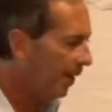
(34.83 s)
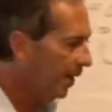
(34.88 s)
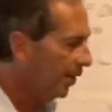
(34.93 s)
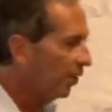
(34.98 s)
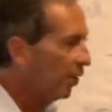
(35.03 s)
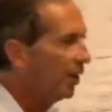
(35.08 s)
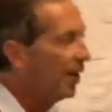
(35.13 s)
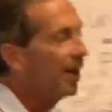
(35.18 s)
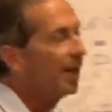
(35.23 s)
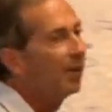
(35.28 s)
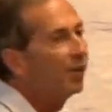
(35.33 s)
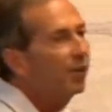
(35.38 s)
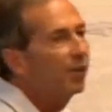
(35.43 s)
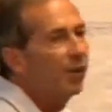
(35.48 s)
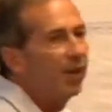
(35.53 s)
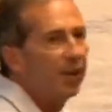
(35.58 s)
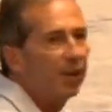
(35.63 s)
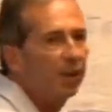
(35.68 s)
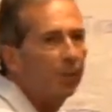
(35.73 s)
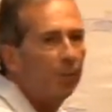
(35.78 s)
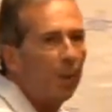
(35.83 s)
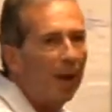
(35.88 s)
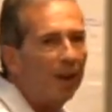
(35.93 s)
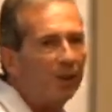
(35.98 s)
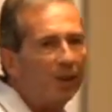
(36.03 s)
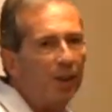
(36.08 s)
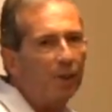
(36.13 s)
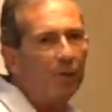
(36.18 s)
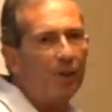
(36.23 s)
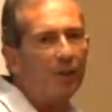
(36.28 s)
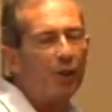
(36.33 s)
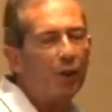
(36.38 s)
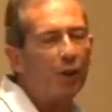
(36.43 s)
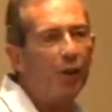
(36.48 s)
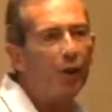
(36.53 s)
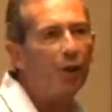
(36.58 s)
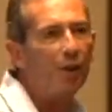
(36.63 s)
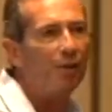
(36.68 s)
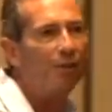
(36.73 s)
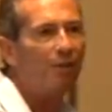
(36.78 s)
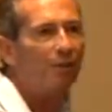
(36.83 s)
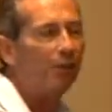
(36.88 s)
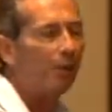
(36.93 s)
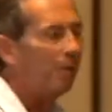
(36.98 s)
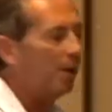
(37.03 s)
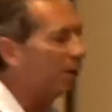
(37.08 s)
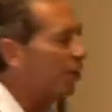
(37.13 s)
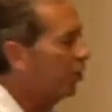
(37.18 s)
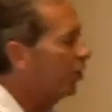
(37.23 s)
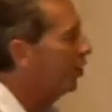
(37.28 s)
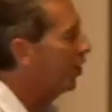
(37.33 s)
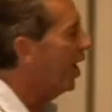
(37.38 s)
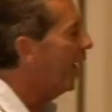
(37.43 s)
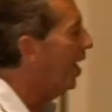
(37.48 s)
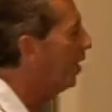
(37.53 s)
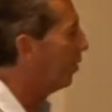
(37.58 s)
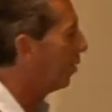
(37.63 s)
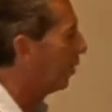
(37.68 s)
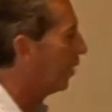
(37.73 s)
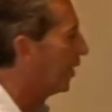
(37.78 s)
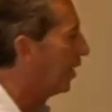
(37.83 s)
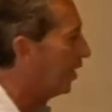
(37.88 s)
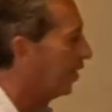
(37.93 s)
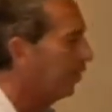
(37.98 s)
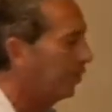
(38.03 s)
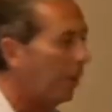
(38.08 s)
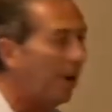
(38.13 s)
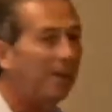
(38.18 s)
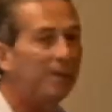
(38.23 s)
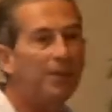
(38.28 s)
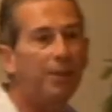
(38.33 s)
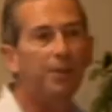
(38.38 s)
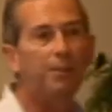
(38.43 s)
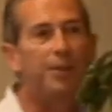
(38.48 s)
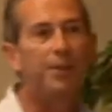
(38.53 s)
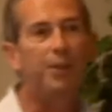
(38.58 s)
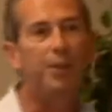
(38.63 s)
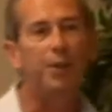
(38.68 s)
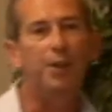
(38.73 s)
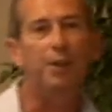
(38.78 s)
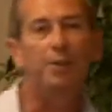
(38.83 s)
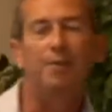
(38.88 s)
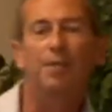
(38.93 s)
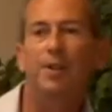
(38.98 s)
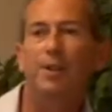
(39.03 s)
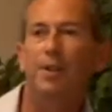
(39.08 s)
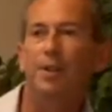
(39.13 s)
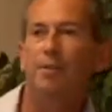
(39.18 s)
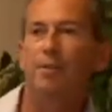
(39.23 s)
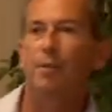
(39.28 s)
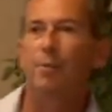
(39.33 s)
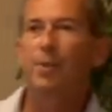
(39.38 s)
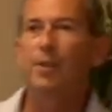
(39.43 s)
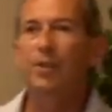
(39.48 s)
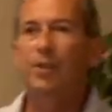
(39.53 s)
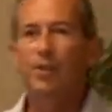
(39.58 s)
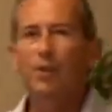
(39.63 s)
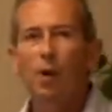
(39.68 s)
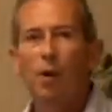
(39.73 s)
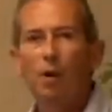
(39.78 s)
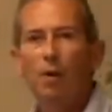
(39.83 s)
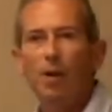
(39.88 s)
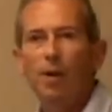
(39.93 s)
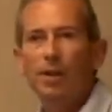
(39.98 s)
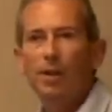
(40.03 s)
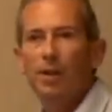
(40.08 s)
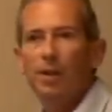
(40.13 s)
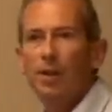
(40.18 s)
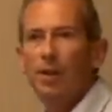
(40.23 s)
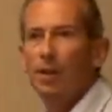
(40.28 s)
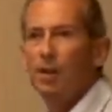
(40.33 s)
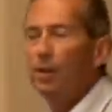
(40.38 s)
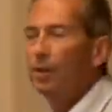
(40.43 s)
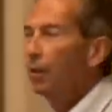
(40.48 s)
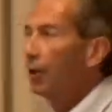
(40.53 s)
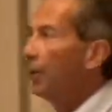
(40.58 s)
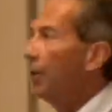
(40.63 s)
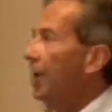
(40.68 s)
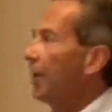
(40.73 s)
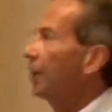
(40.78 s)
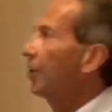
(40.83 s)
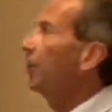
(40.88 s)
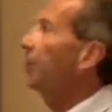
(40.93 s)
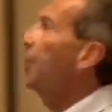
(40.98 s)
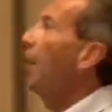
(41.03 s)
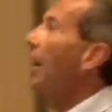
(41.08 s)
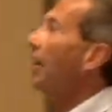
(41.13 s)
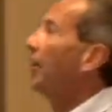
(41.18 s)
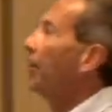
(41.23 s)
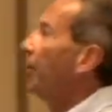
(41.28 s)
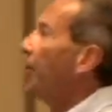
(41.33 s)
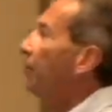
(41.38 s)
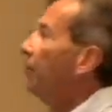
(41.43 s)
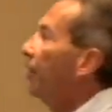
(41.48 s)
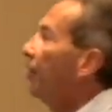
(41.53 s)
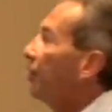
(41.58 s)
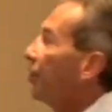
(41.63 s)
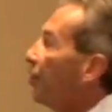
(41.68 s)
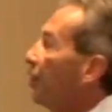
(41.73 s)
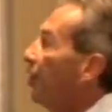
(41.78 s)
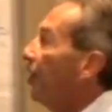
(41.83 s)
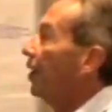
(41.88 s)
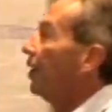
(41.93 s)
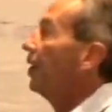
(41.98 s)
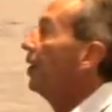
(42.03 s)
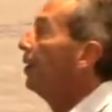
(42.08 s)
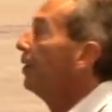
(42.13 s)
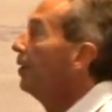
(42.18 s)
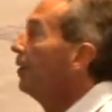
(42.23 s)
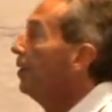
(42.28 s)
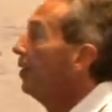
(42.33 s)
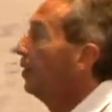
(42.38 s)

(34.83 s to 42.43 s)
is links the expected return from a share or the expected return from a stock to the expected return